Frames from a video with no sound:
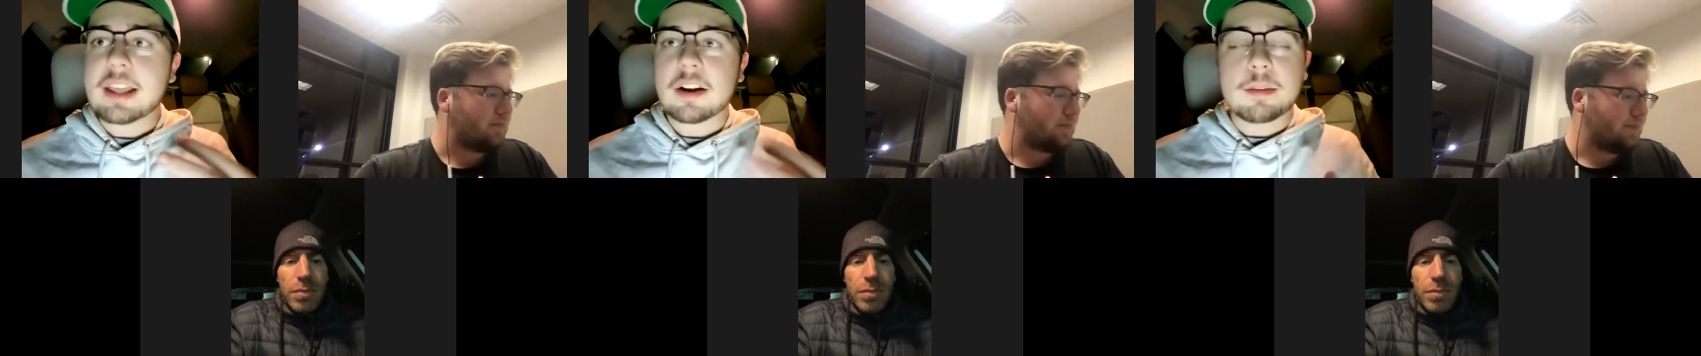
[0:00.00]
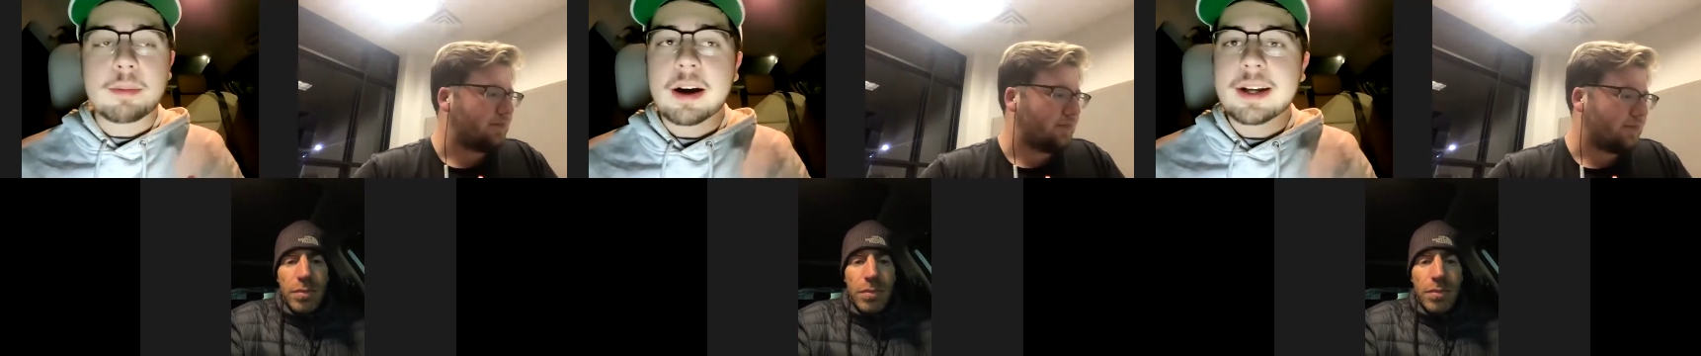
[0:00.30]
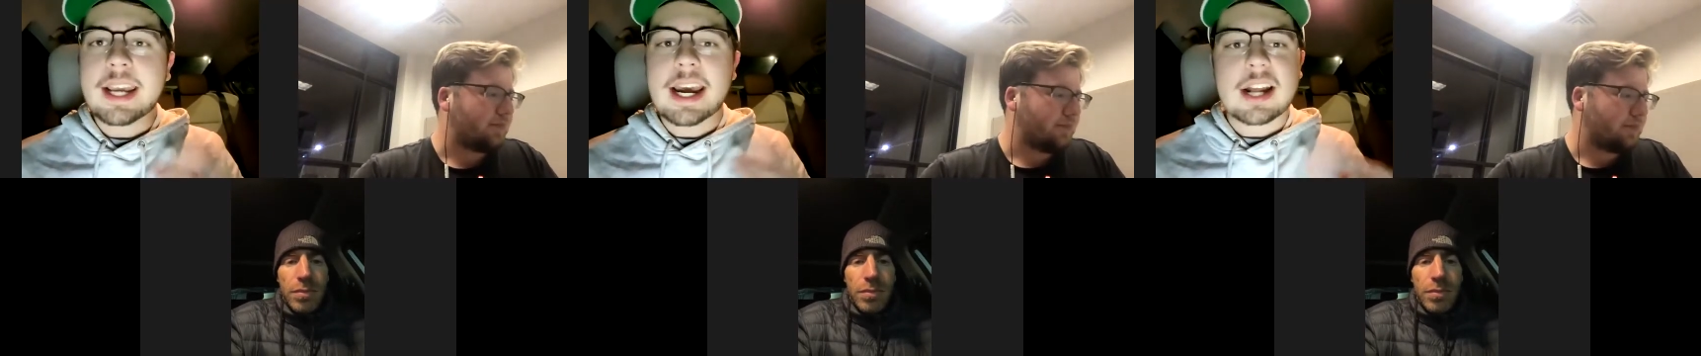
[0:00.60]
Speaker 1: on the
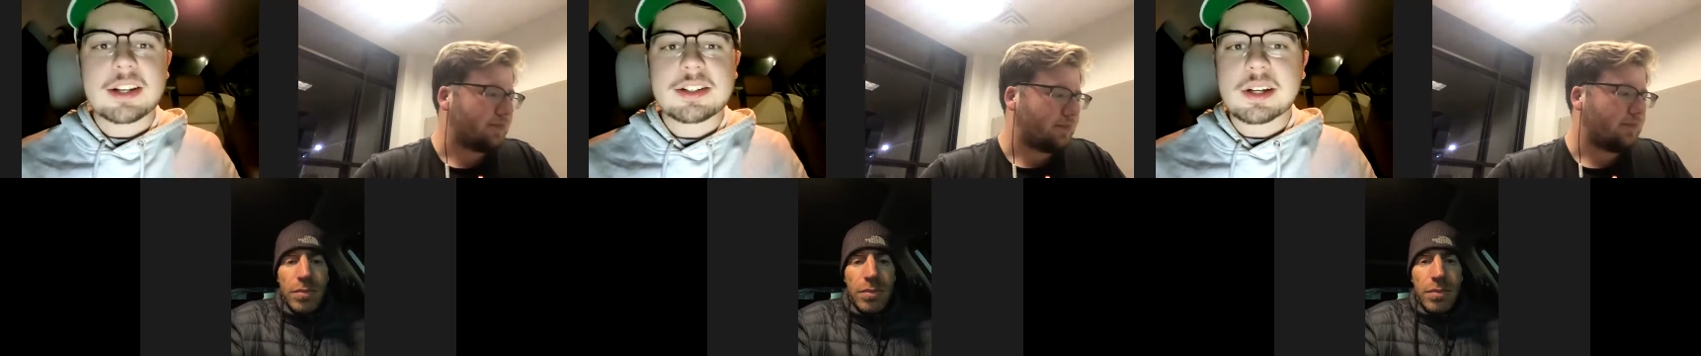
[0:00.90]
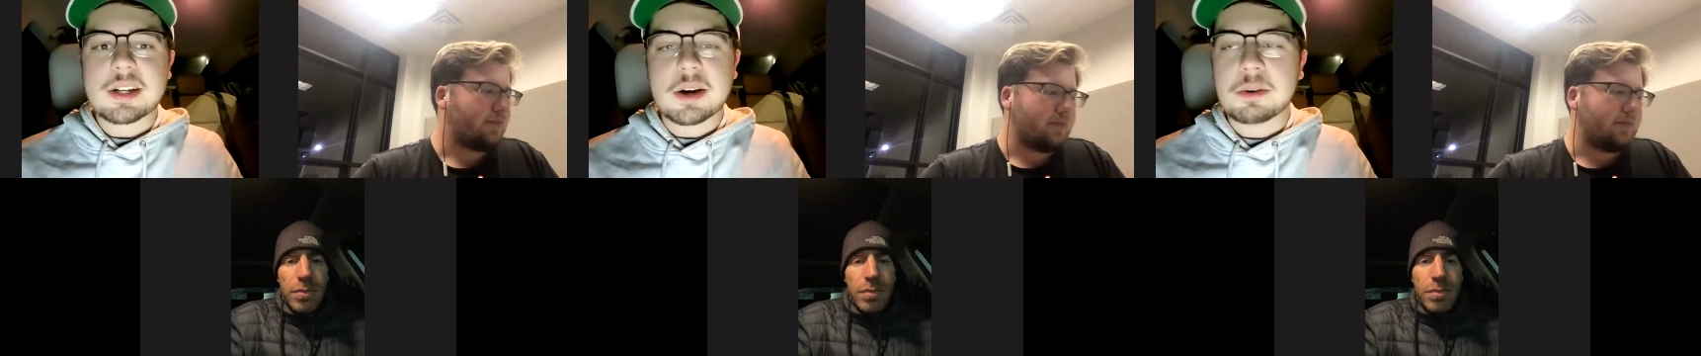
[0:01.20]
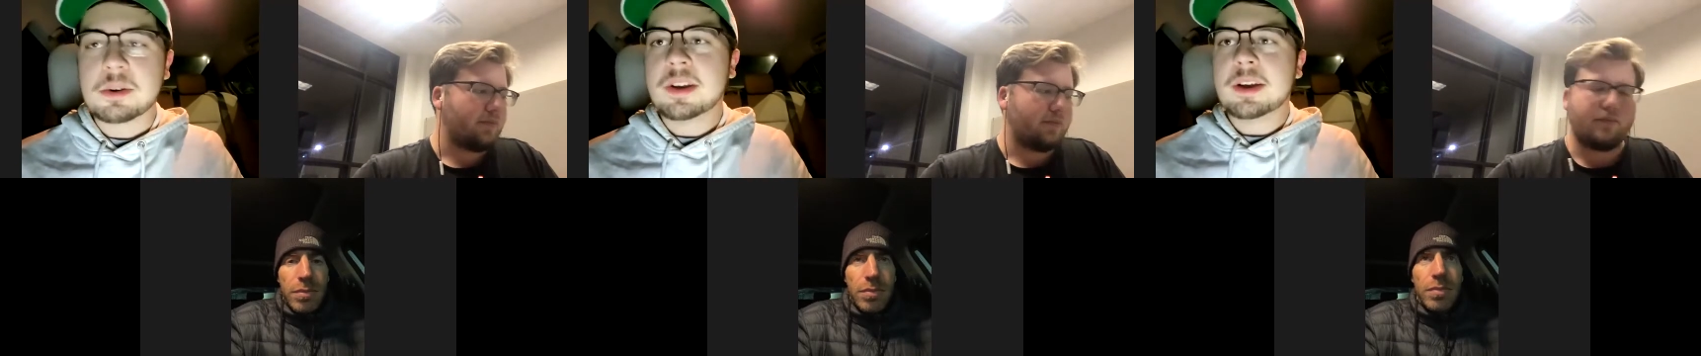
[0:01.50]
podcast, you
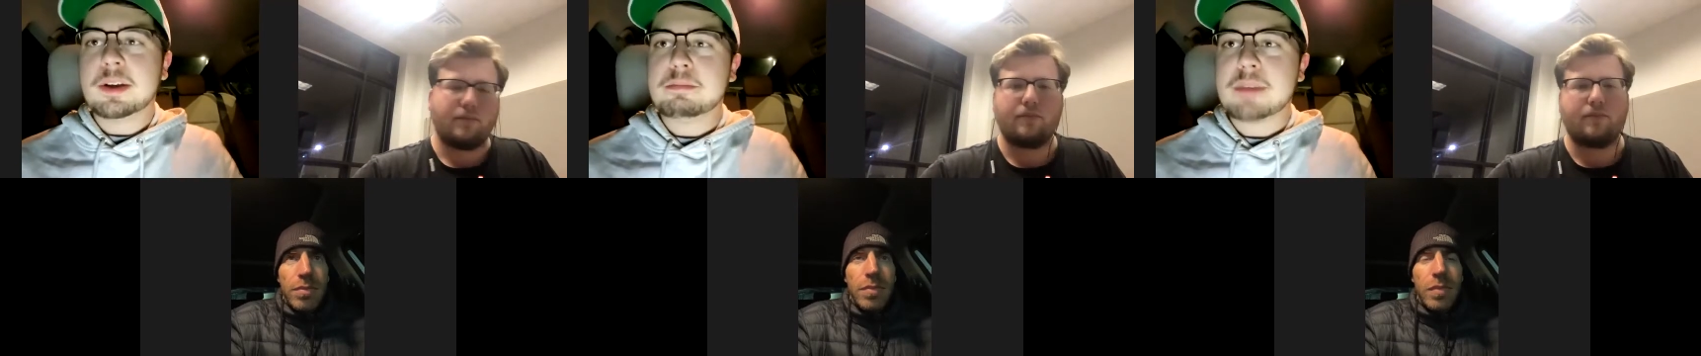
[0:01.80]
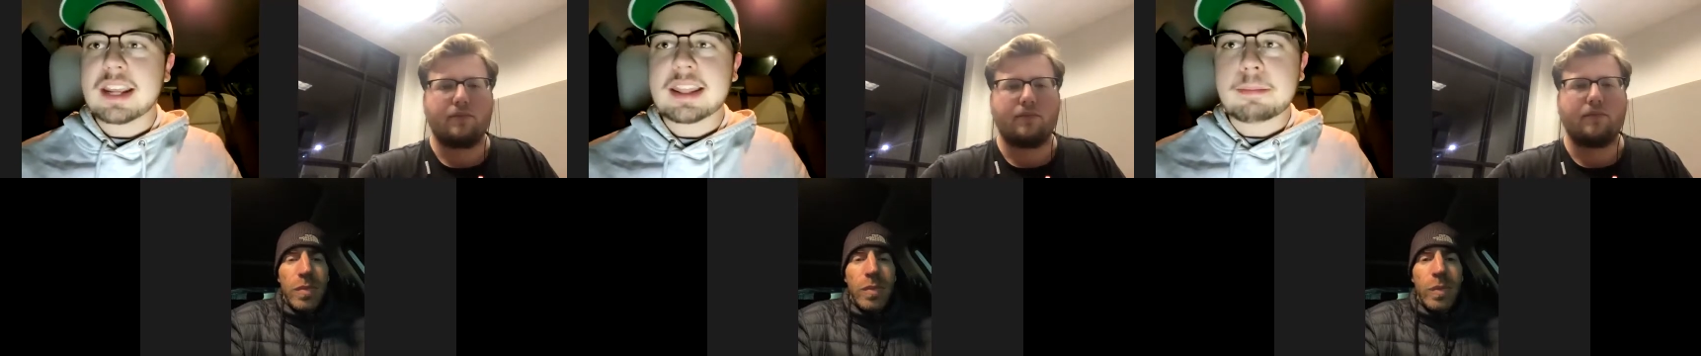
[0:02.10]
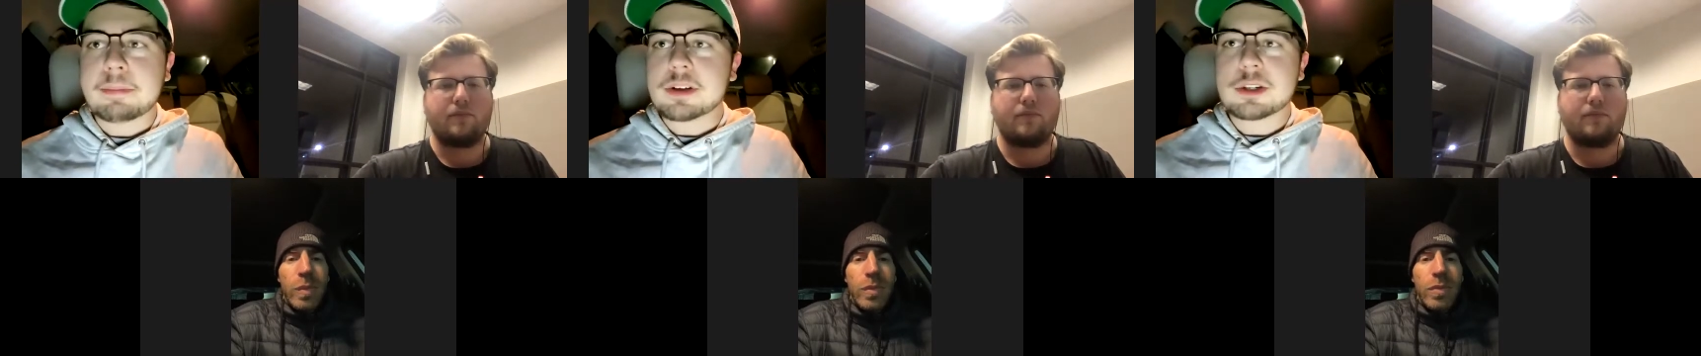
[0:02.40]
know, making
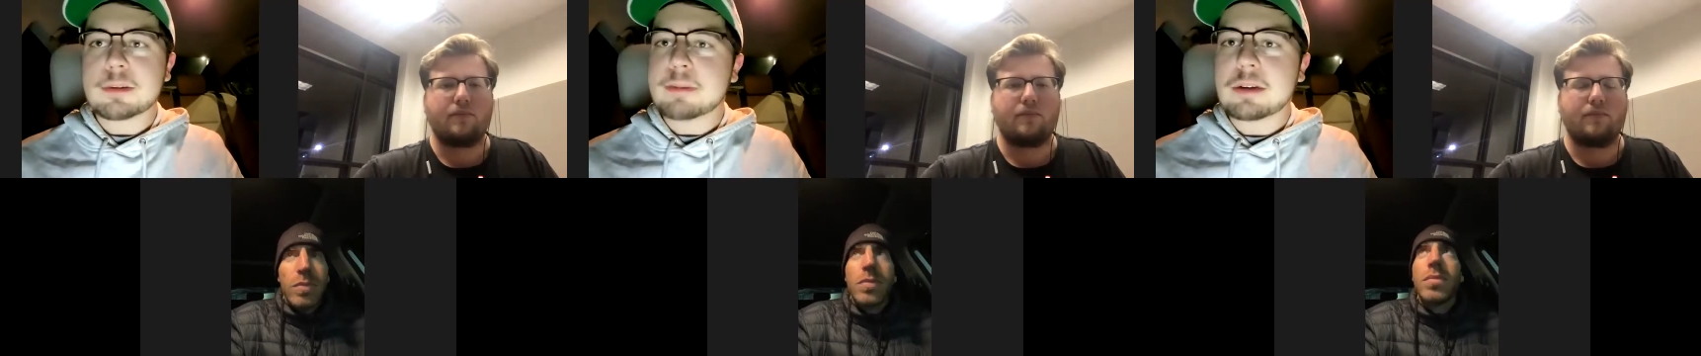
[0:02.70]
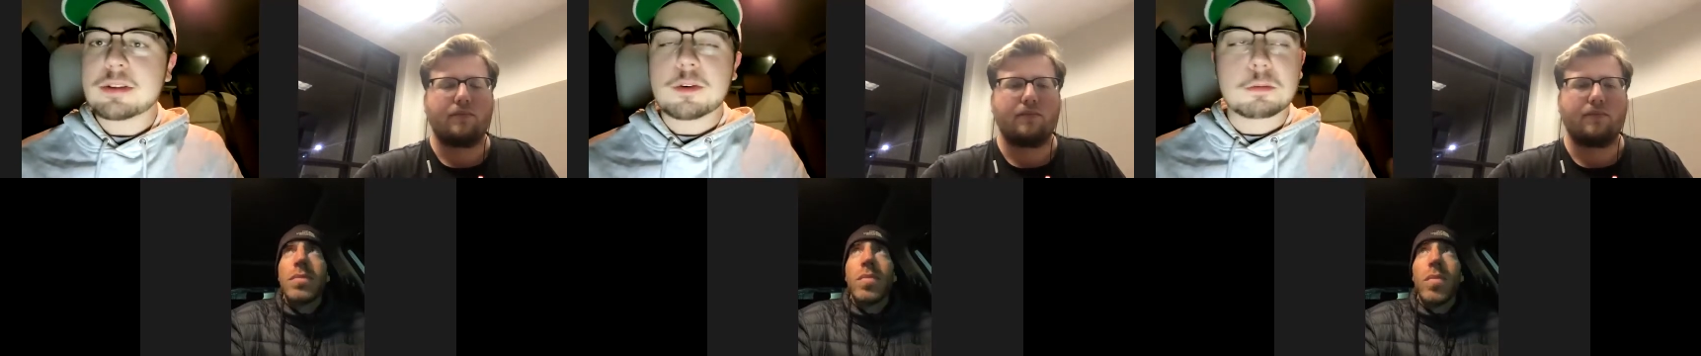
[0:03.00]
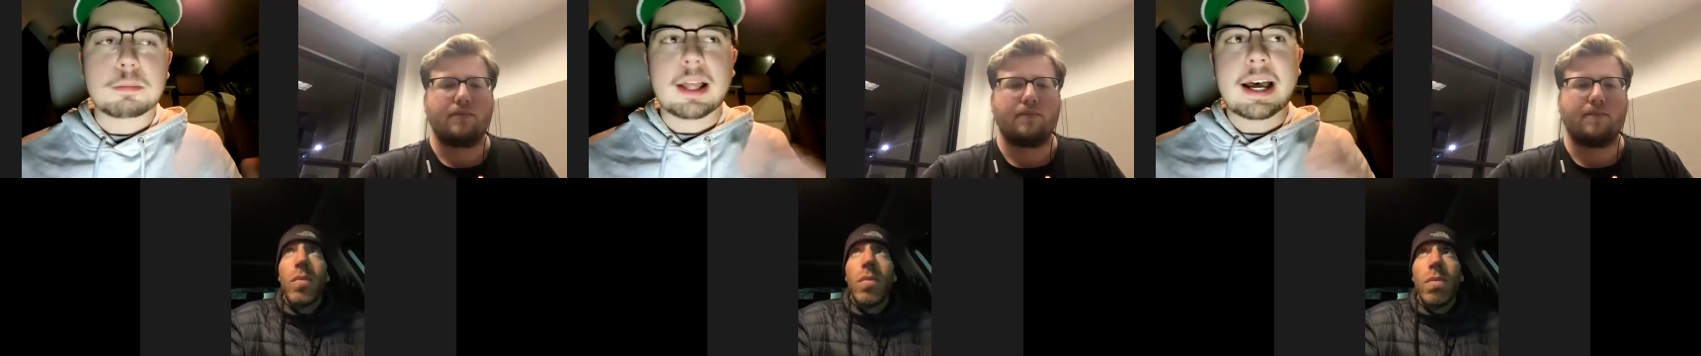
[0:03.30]
that bus trip out to
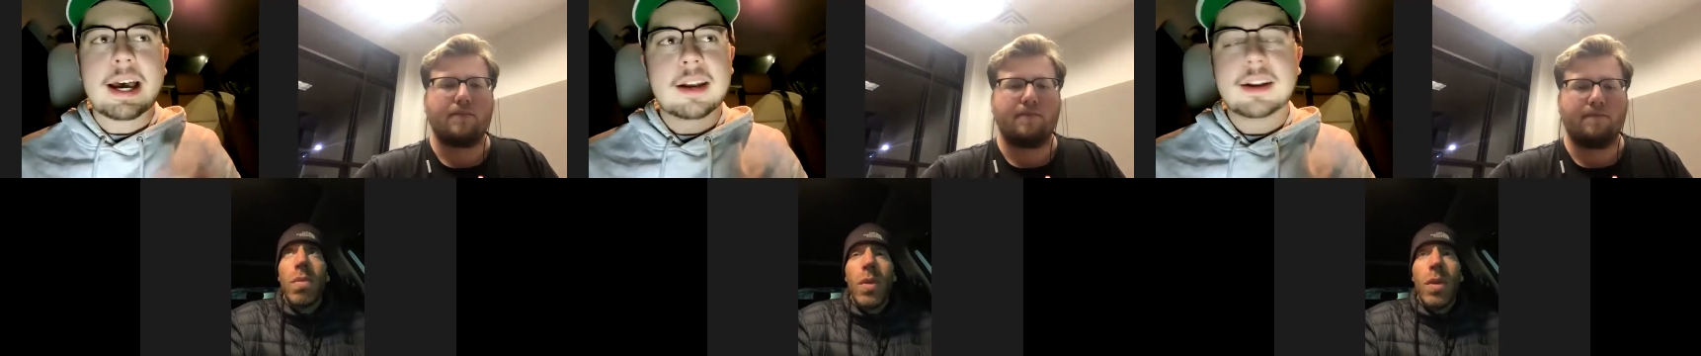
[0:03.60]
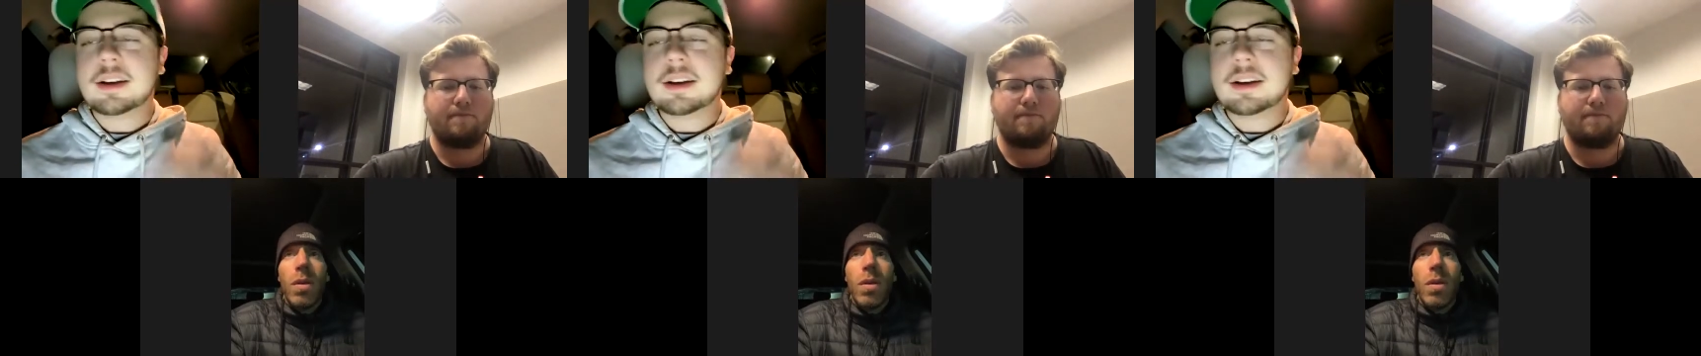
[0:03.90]
North Platte.